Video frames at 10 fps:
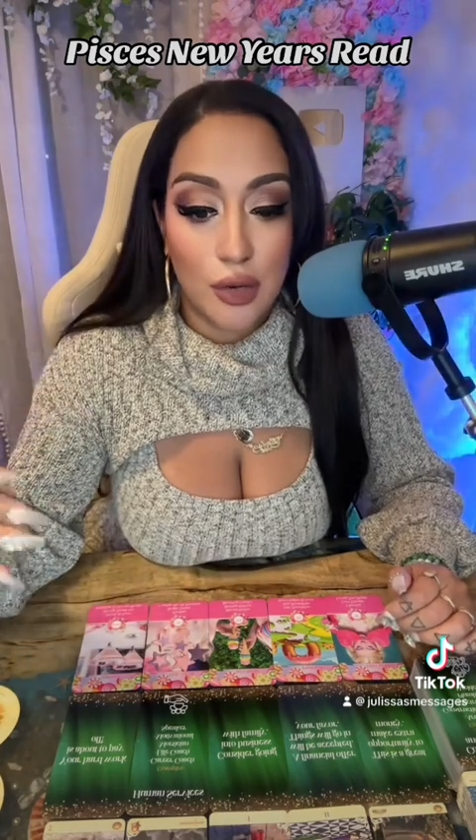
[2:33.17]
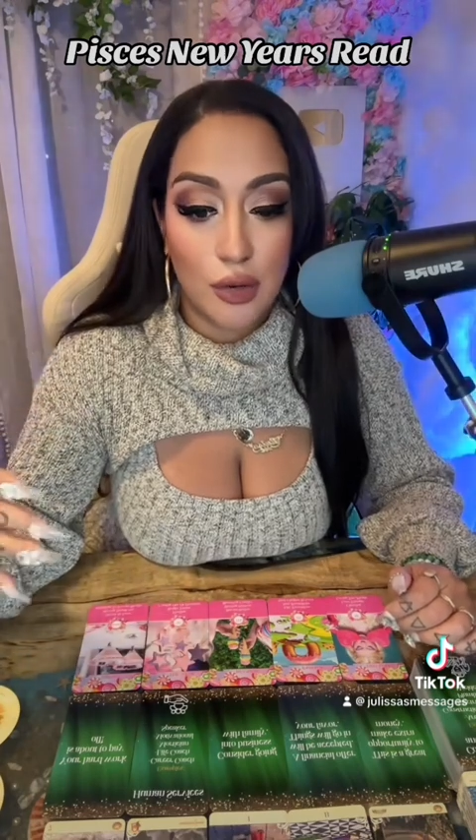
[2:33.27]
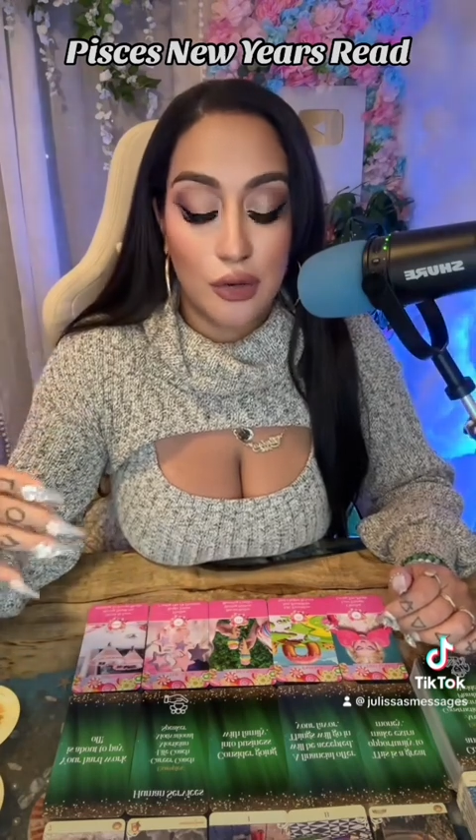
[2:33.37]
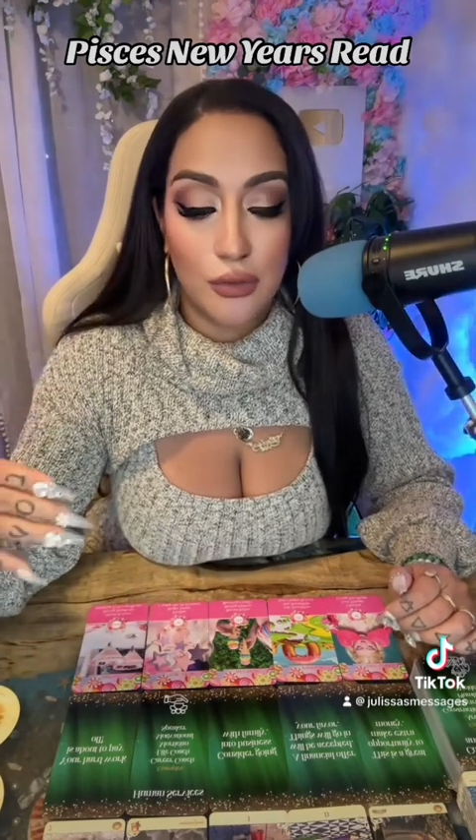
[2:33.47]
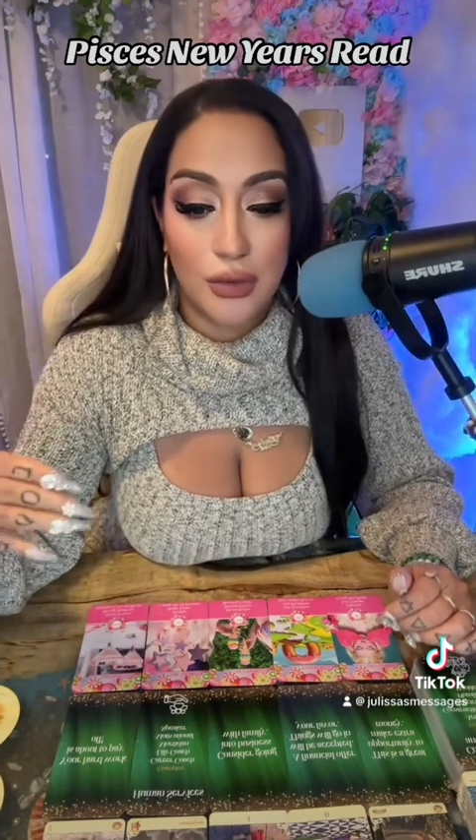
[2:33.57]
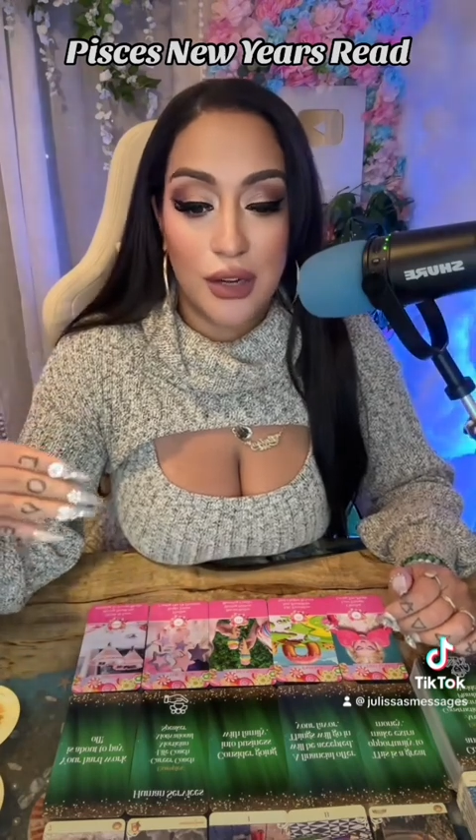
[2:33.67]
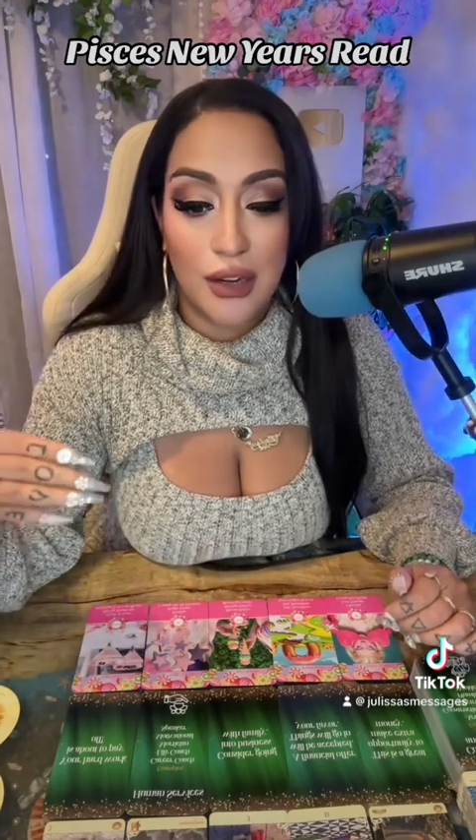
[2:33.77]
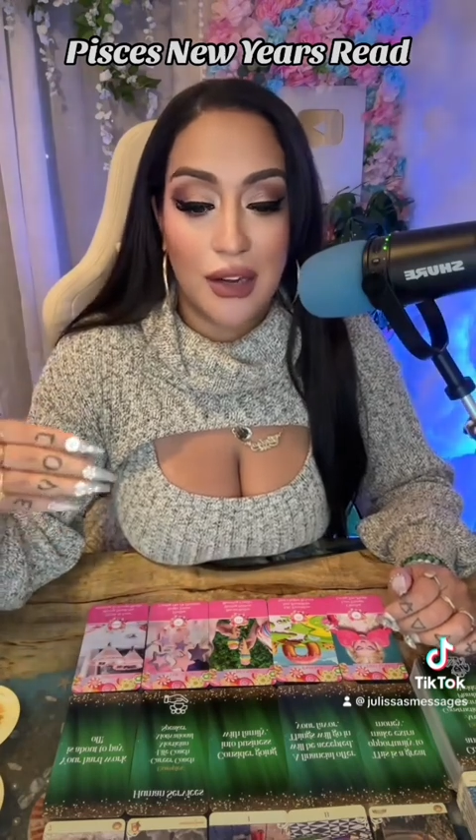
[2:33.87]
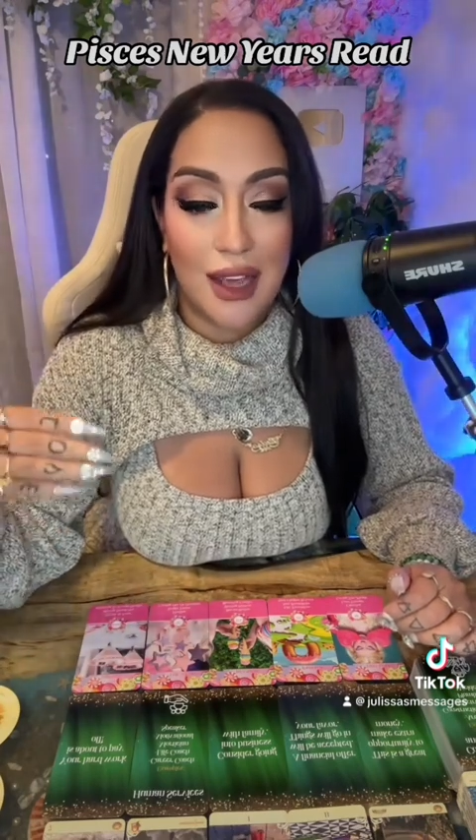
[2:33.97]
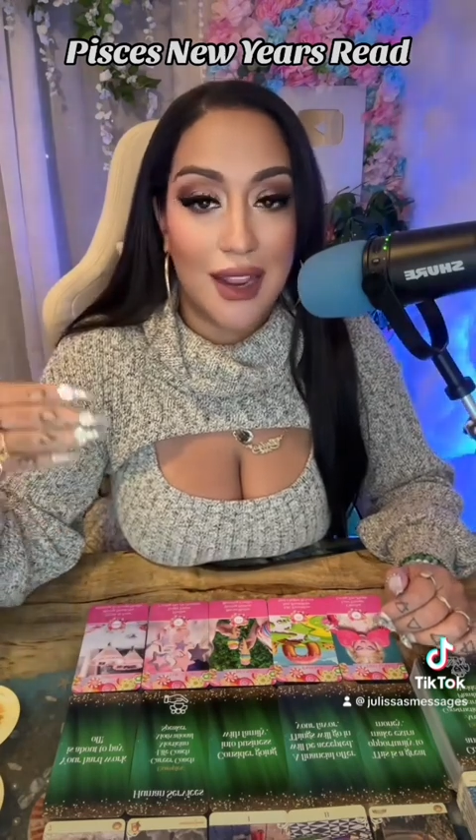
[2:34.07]
or you put in a
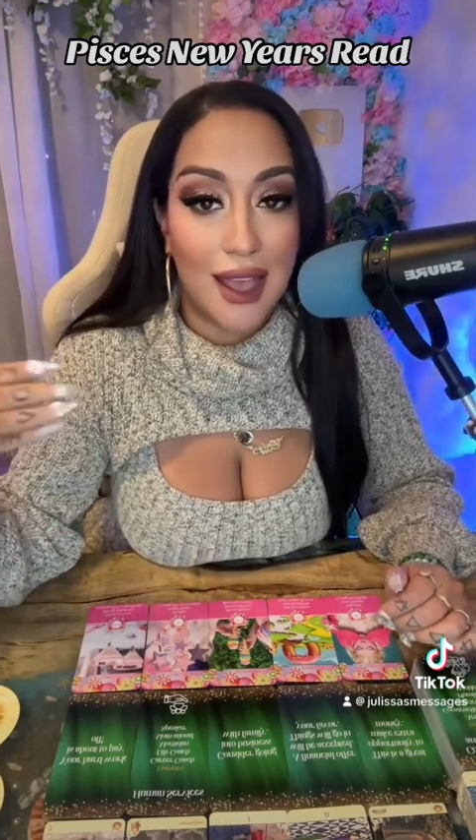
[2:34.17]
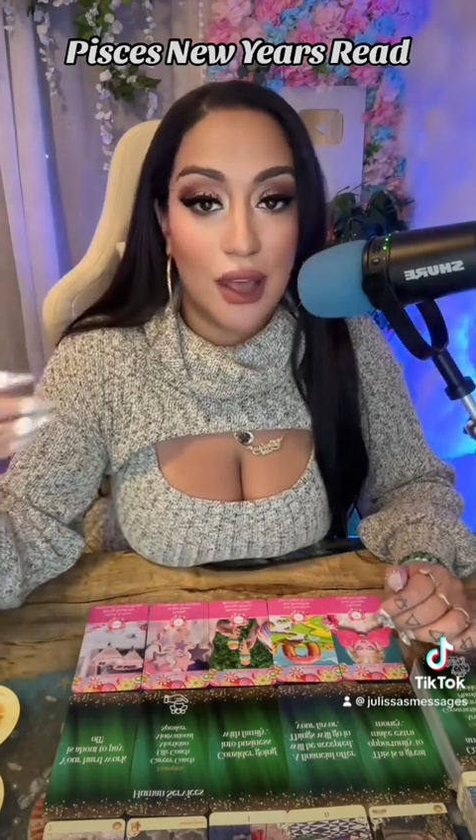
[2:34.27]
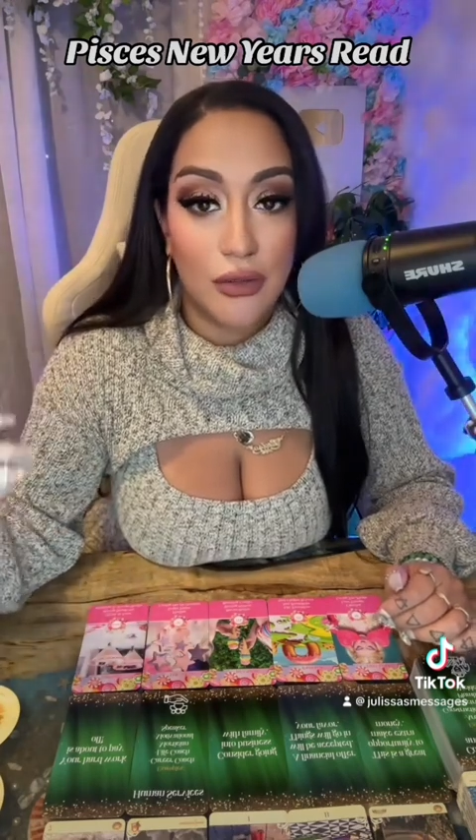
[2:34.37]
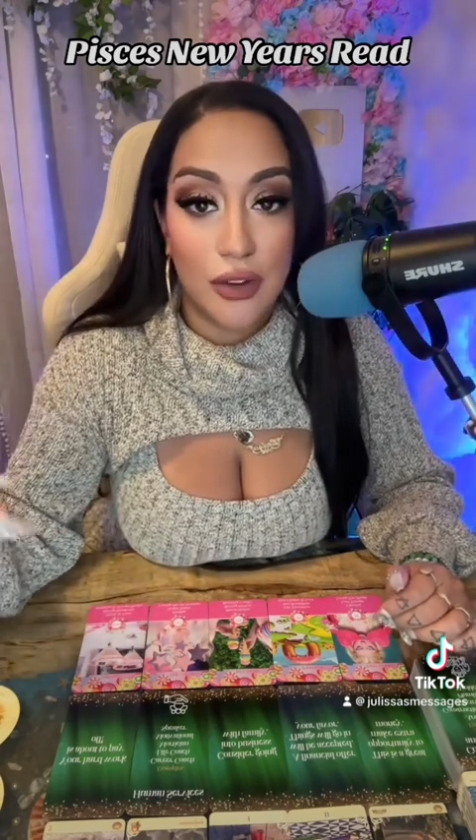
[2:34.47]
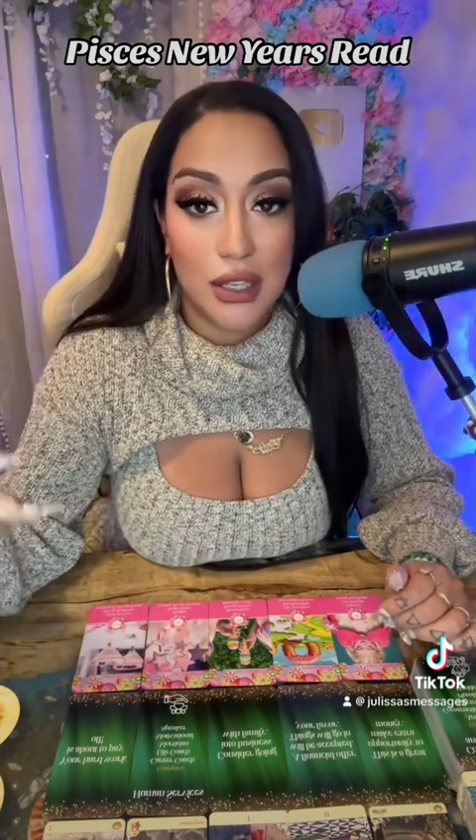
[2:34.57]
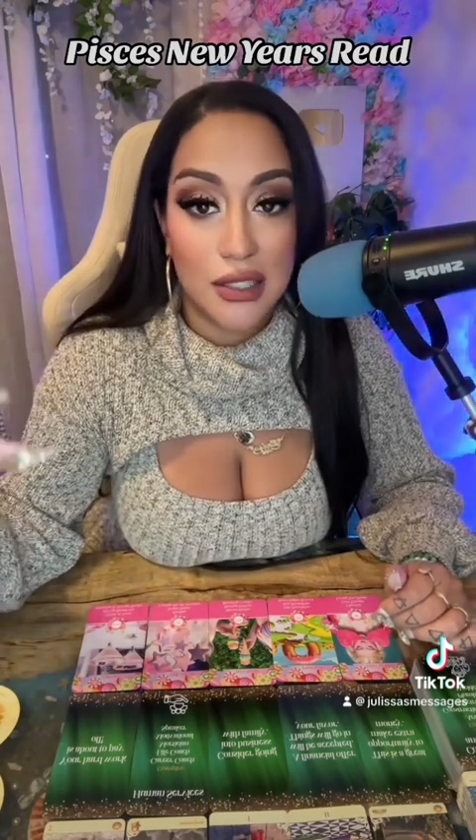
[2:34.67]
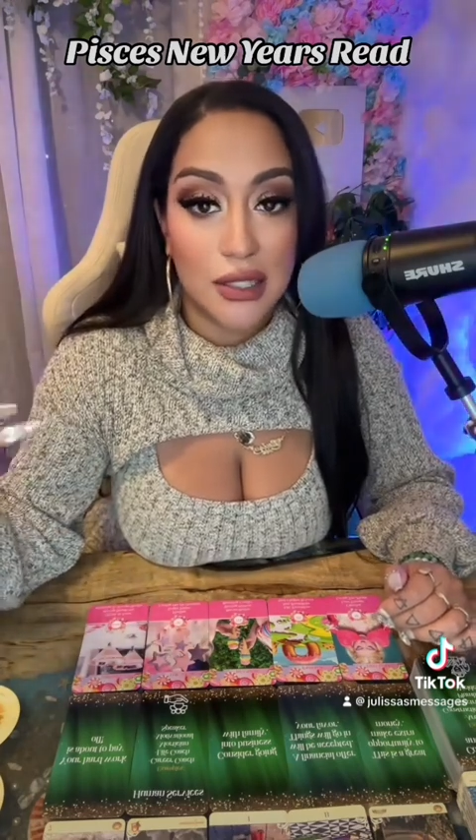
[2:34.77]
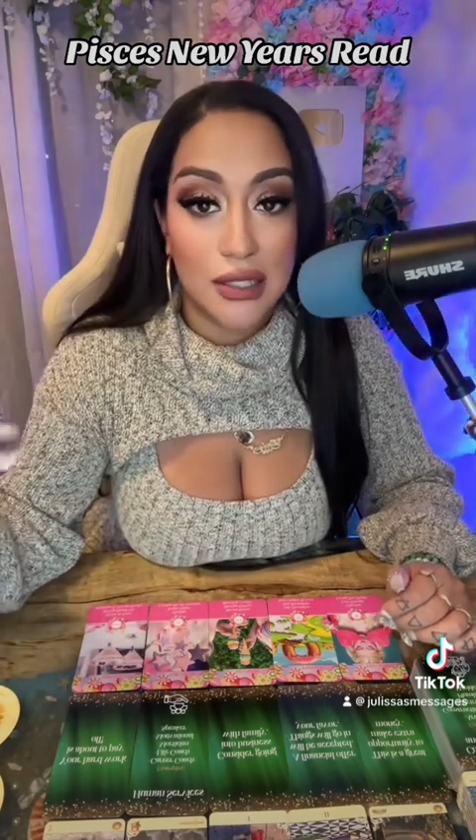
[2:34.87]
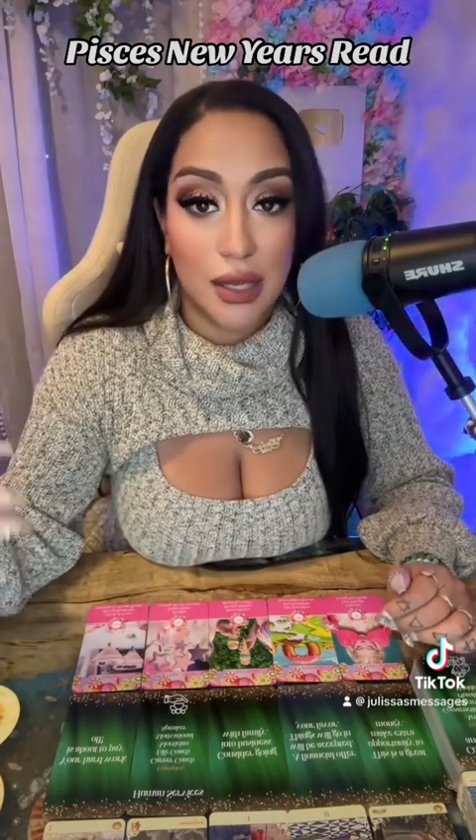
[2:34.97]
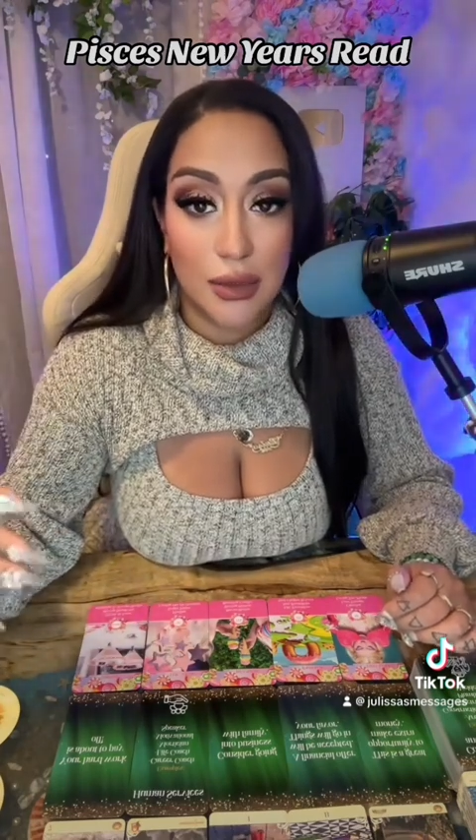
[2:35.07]
lot of effort into
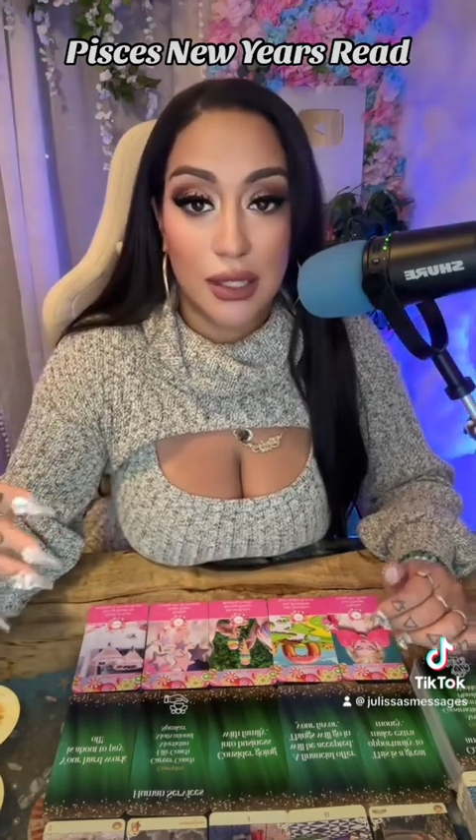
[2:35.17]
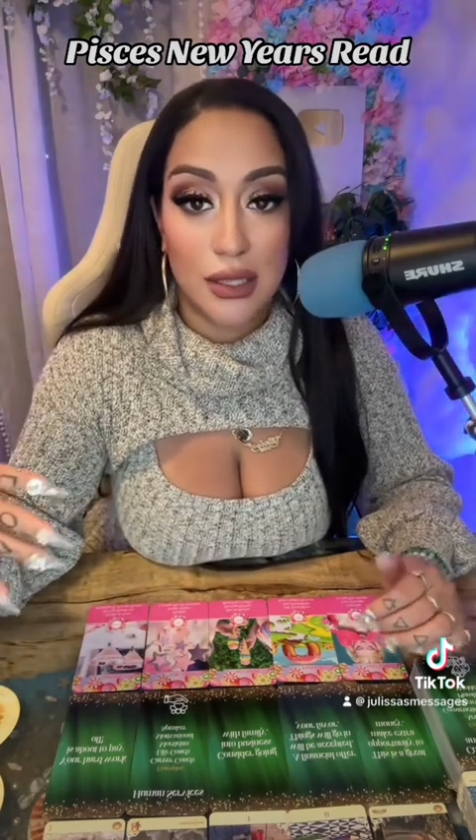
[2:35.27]
something.